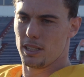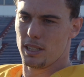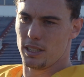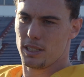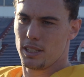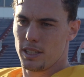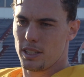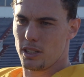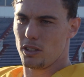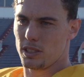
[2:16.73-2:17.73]
Uh,
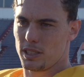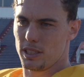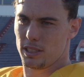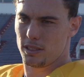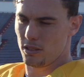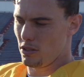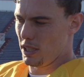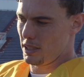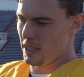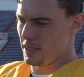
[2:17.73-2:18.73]
you know, into to
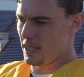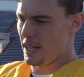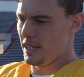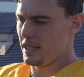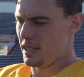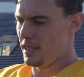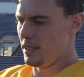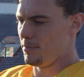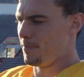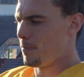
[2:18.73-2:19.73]
who I stand today.
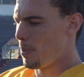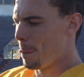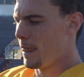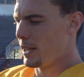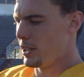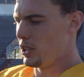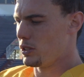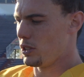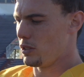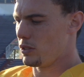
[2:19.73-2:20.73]
Um, you
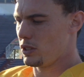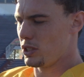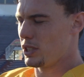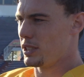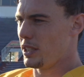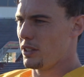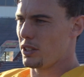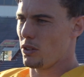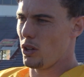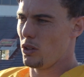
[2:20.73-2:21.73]
know, so just
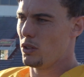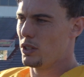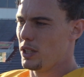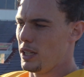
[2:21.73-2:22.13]
continue to grow.